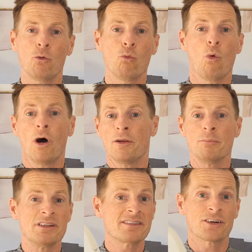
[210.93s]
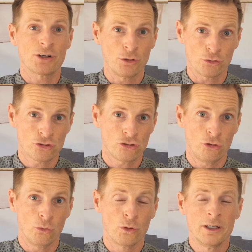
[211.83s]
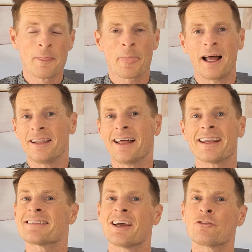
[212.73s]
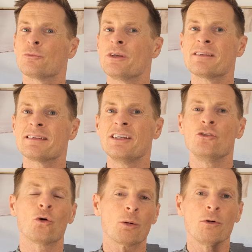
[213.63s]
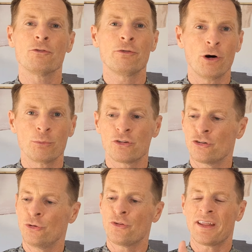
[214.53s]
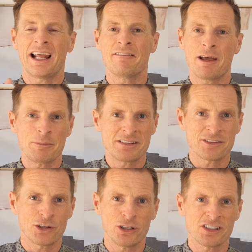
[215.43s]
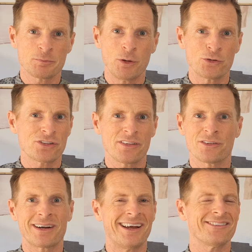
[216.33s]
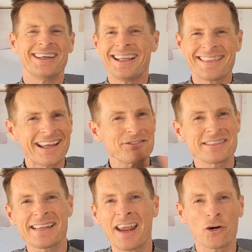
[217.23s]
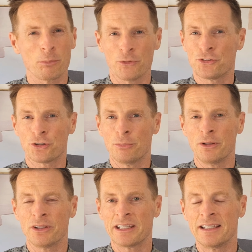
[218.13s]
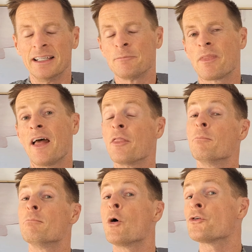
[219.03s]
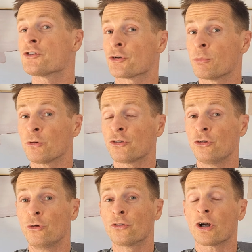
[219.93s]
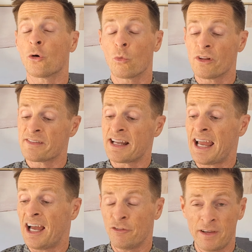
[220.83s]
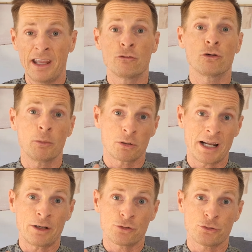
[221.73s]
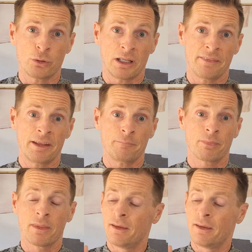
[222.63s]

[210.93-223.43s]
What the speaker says: one material shoe. A lot of times when we see normal foam shoes that have that material exposed to the ground, they have terrible durability. And the most durable shoes are ones that have a rubber outsole on them.